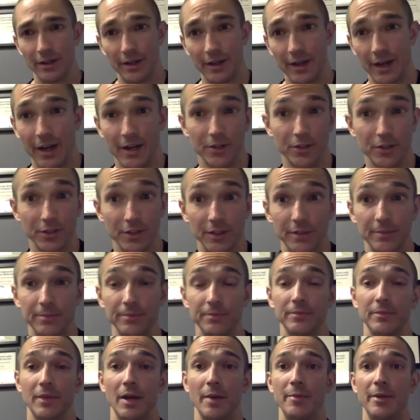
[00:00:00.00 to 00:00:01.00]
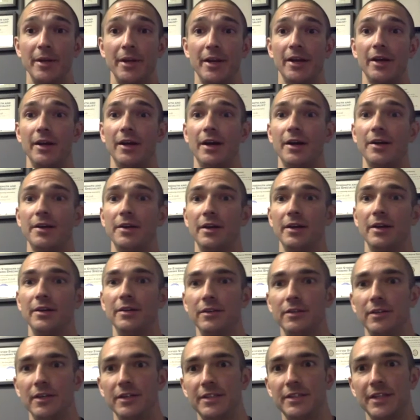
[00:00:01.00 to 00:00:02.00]
actually. I mean,
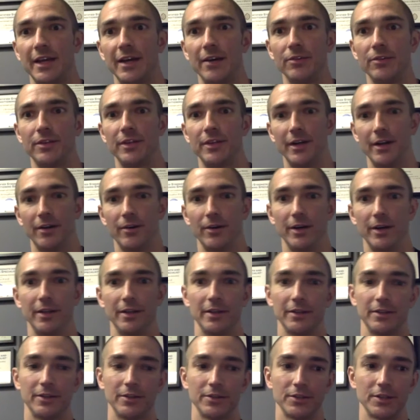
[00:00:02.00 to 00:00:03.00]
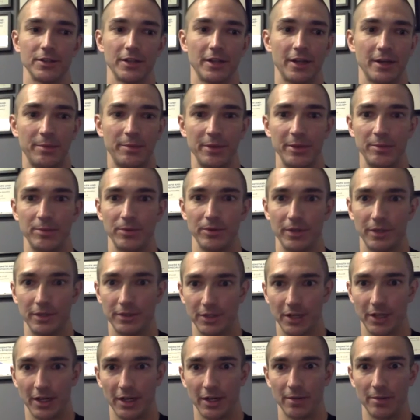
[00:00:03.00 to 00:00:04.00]
it's out there, right? Like there's a lot of people that
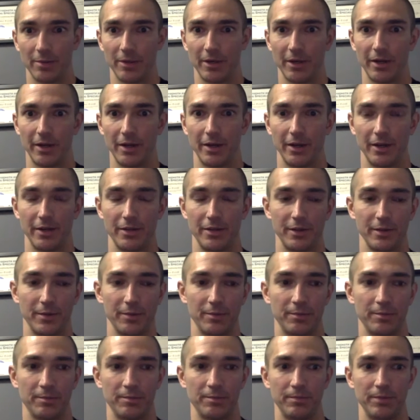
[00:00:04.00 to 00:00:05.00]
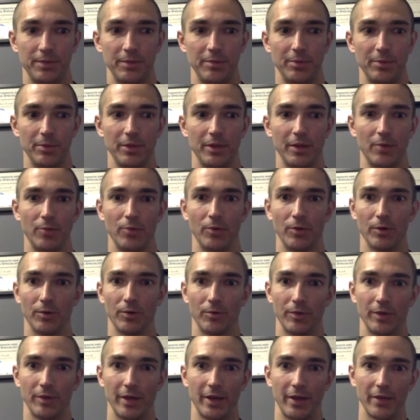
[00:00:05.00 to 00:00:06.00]
talk about it. I think people that work
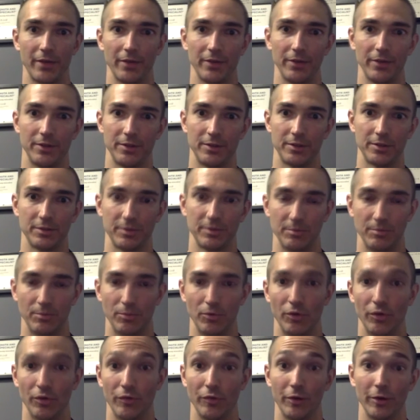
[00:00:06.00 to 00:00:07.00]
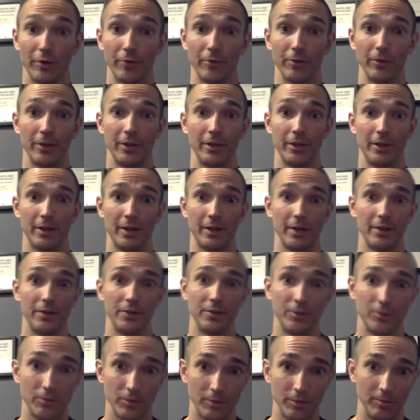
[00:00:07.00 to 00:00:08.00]
with athletes more frequently than I
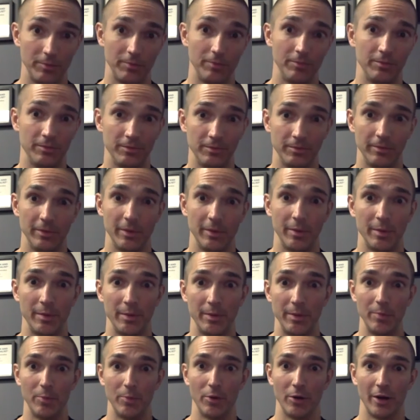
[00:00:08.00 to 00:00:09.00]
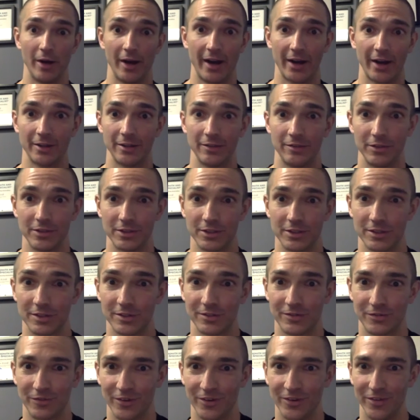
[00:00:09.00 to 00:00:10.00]
do would maybe be more
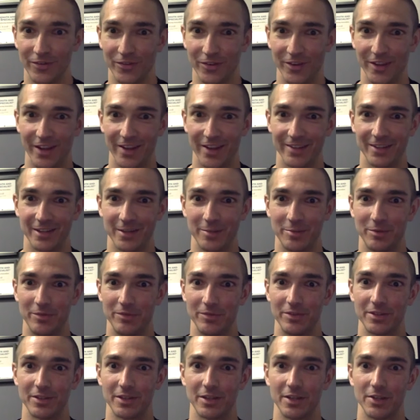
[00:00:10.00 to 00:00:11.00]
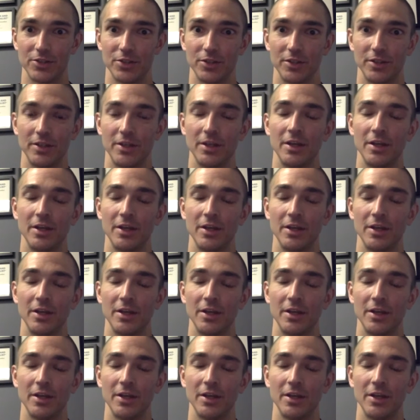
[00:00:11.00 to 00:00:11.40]
activists for that type of discussion.